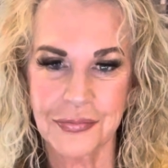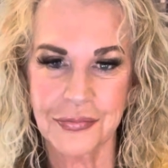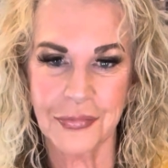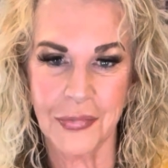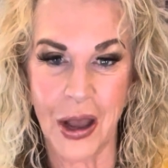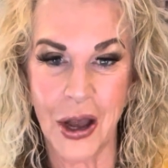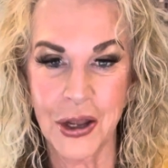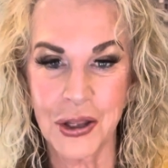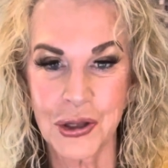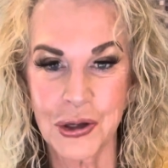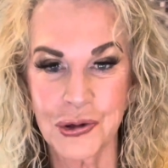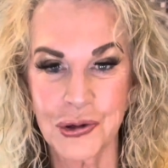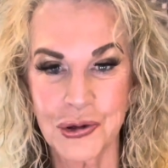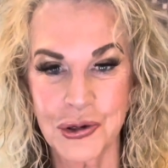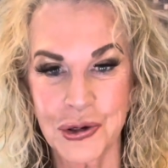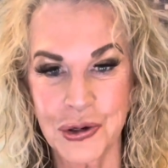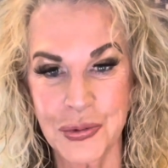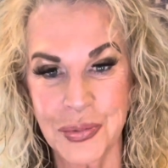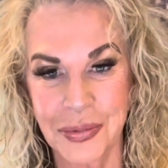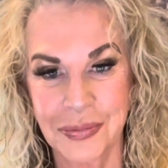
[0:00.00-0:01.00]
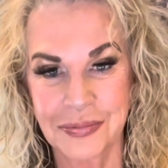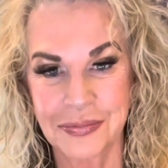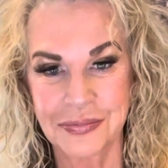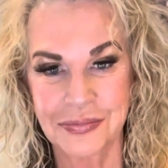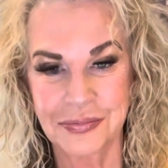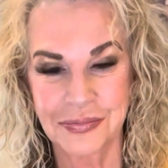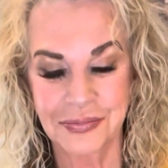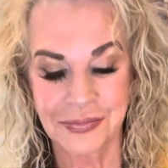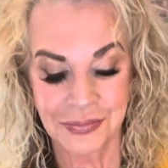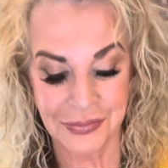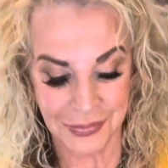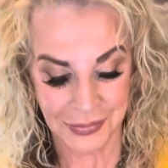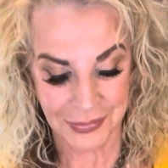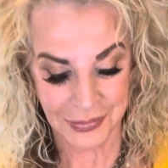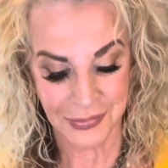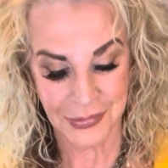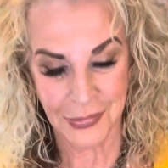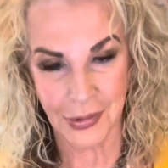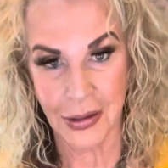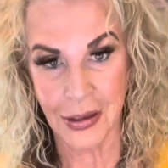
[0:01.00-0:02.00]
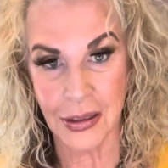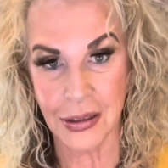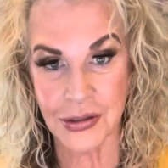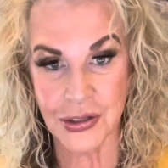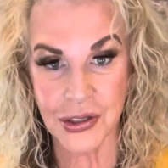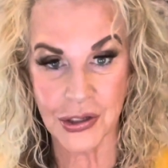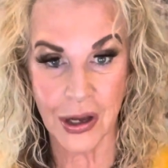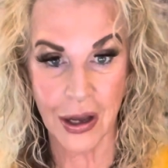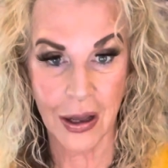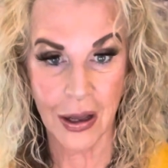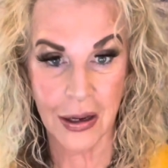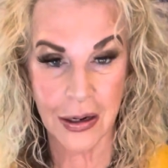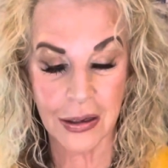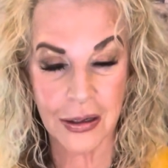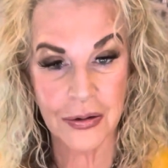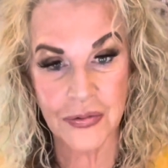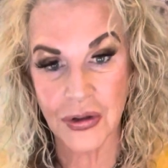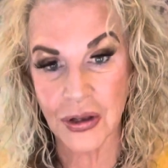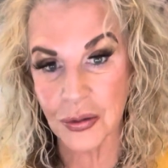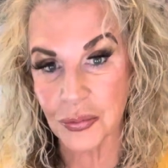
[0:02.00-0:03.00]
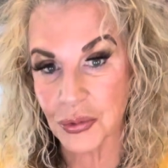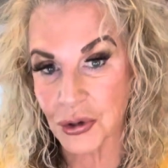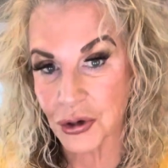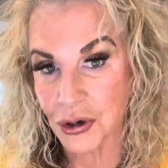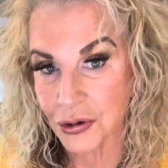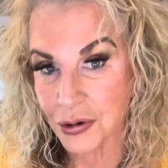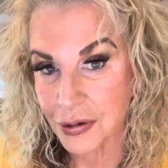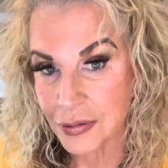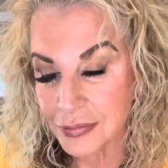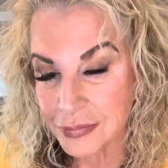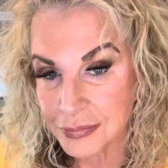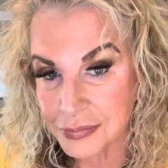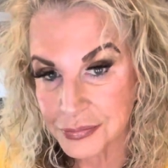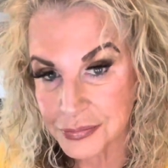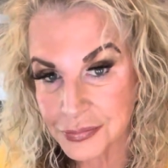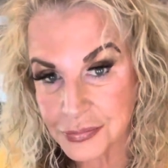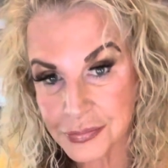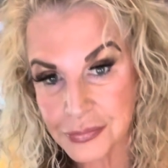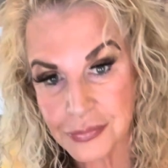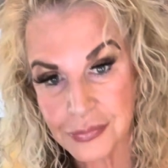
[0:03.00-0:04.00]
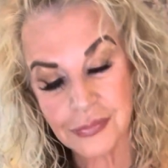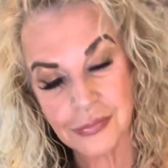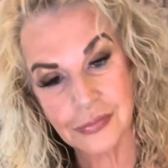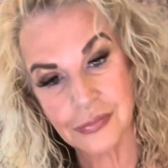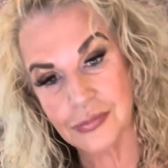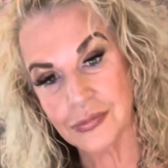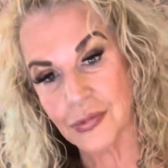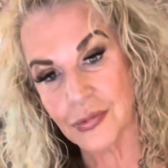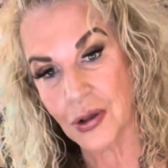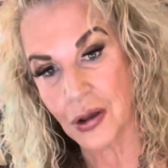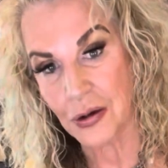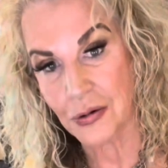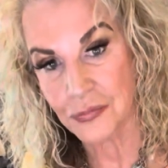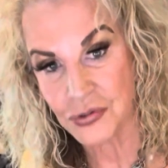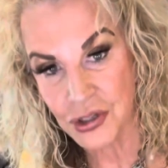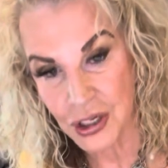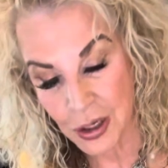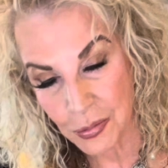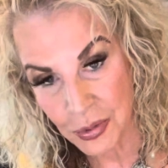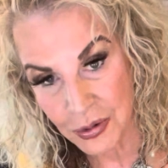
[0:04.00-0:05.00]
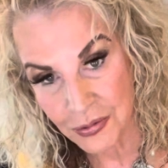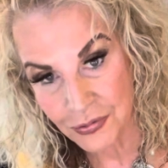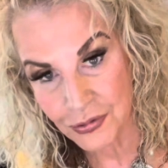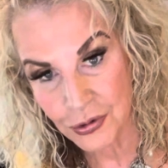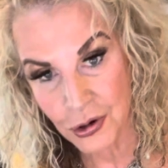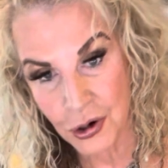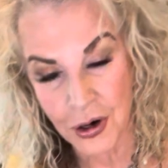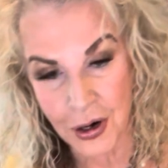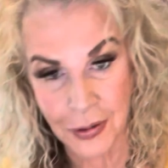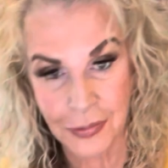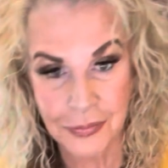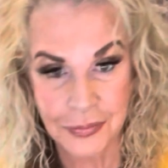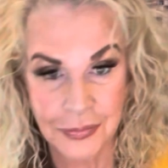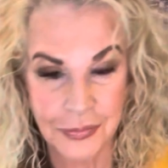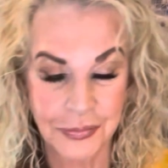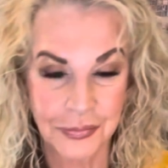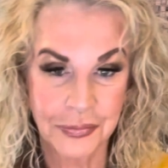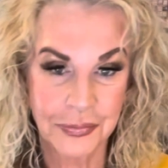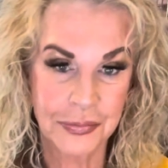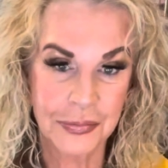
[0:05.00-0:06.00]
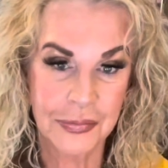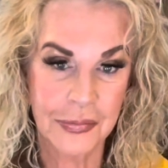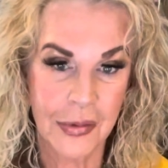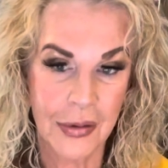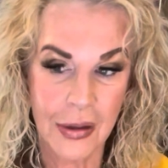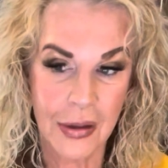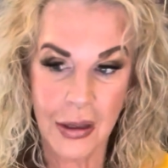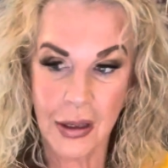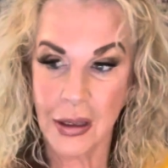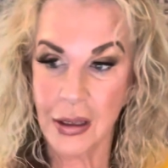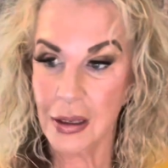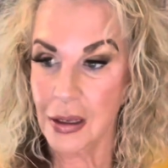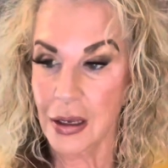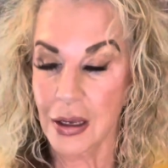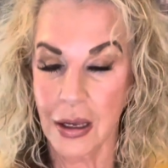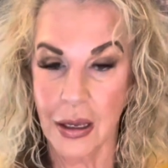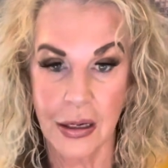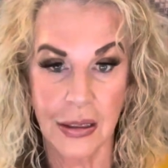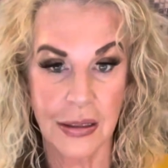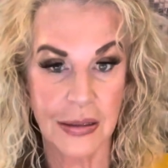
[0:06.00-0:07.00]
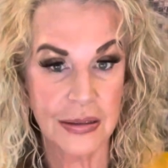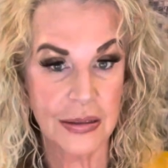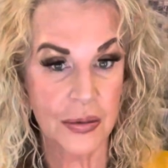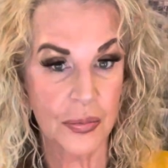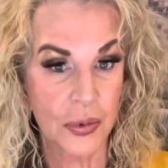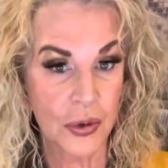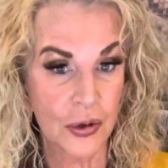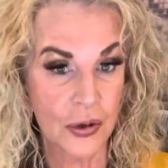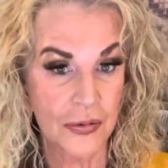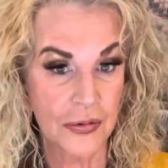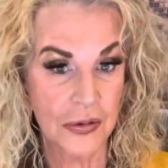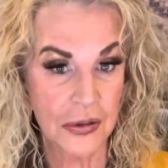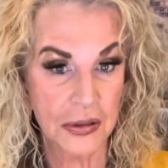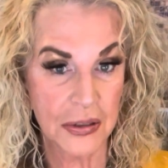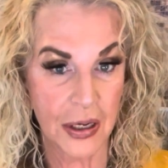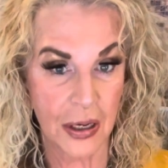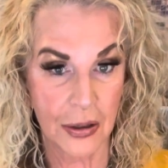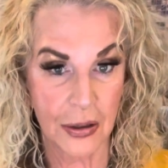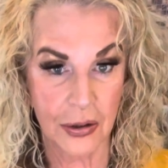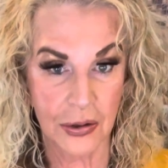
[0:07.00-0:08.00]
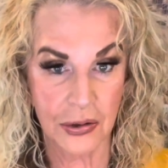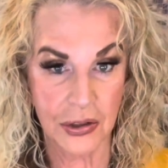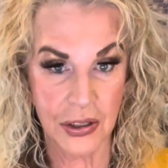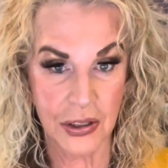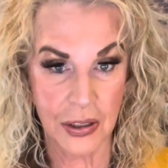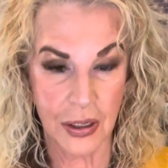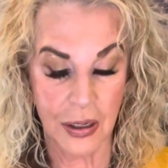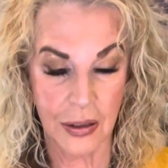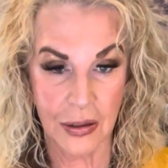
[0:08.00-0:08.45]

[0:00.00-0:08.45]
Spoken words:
Hi YouTube, it's Annika Van Buren of Tampa, Florida. And it's a beautiful day here today.